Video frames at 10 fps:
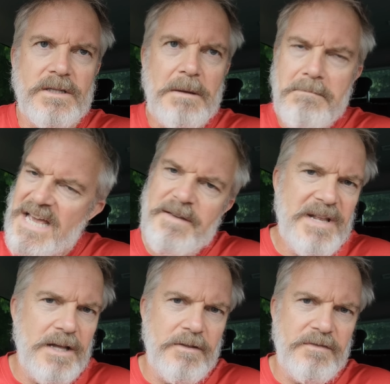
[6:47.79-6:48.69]
There may
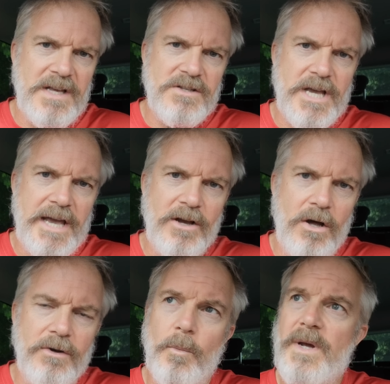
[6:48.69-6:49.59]
be other things going on.